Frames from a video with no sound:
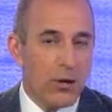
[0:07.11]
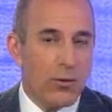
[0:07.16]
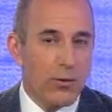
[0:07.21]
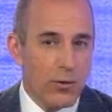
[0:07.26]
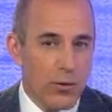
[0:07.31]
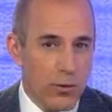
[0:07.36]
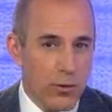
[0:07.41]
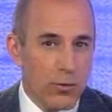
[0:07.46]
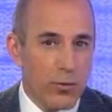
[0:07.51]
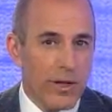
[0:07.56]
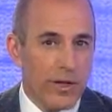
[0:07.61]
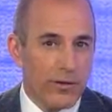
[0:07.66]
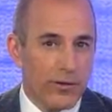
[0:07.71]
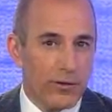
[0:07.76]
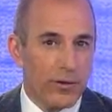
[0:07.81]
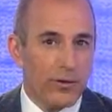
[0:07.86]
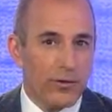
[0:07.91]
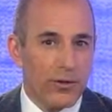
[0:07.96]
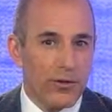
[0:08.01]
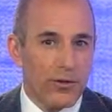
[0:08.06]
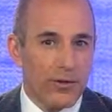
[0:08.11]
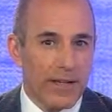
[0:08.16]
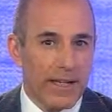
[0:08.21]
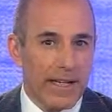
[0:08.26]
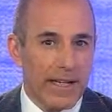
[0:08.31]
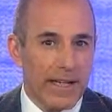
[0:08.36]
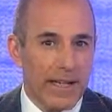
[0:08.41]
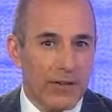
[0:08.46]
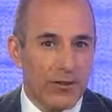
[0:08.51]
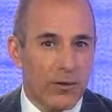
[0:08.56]
New research is
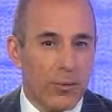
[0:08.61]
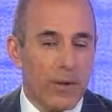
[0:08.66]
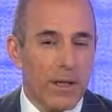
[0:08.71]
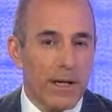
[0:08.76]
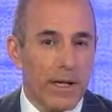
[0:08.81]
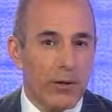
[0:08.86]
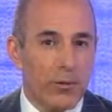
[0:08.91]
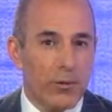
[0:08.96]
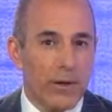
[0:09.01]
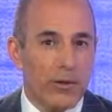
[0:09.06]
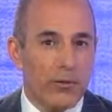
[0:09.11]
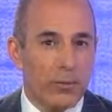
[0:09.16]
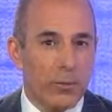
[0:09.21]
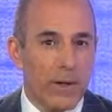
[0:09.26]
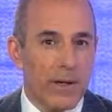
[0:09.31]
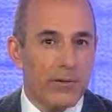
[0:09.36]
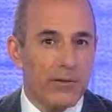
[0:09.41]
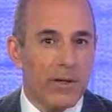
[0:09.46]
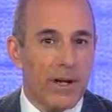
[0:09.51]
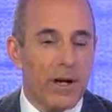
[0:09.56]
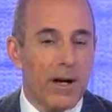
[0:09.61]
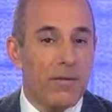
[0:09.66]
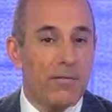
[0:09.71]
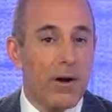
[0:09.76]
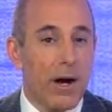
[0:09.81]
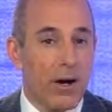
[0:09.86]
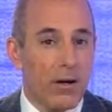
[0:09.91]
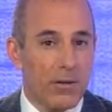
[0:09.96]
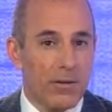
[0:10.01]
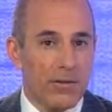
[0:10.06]
linking it to an increased risk of
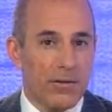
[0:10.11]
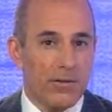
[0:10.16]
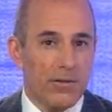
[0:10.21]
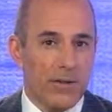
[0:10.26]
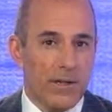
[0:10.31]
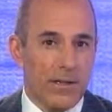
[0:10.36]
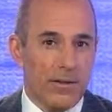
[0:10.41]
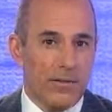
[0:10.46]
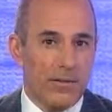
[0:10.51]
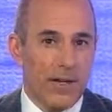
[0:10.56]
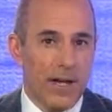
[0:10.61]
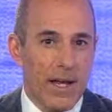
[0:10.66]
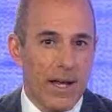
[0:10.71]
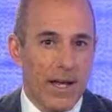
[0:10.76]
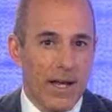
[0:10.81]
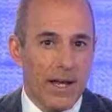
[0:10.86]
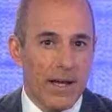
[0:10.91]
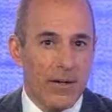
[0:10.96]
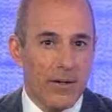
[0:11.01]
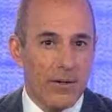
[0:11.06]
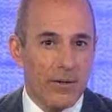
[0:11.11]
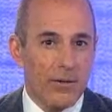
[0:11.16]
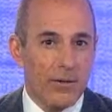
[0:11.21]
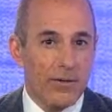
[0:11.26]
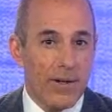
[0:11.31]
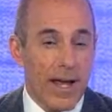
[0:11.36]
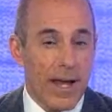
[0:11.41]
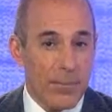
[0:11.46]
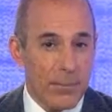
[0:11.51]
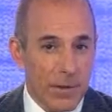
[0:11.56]
heart disease. Here's
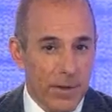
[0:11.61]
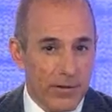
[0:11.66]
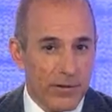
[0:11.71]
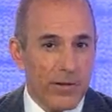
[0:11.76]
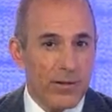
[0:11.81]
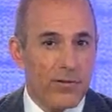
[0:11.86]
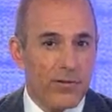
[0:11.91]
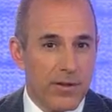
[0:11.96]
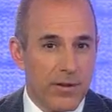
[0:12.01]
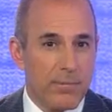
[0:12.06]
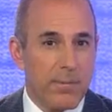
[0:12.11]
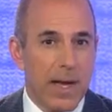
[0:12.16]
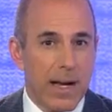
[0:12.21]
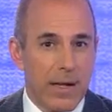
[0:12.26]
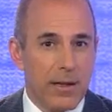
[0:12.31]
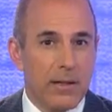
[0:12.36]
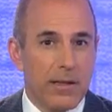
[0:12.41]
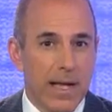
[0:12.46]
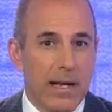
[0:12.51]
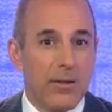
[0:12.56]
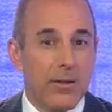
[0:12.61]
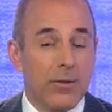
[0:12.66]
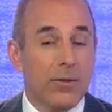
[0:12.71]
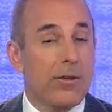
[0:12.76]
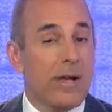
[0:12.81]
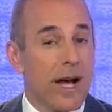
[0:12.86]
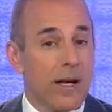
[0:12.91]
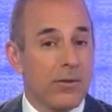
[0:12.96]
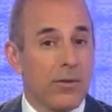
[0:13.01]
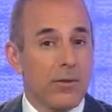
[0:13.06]
NBC's chief medical editor,
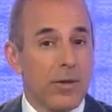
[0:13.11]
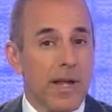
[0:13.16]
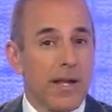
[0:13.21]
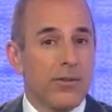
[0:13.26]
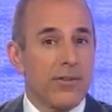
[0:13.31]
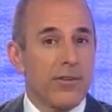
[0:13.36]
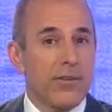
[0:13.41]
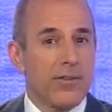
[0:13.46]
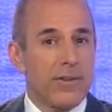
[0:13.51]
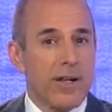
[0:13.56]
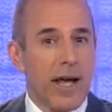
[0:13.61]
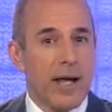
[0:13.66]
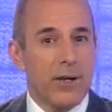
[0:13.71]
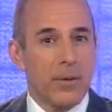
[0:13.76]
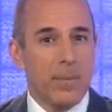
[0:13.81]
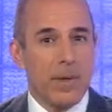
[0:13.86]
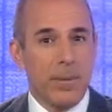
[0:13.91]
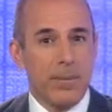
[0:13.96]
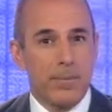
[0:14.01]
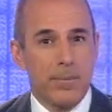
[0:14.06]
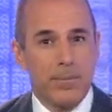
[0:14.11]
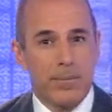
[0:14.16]
Dr. Nancy Snyderman.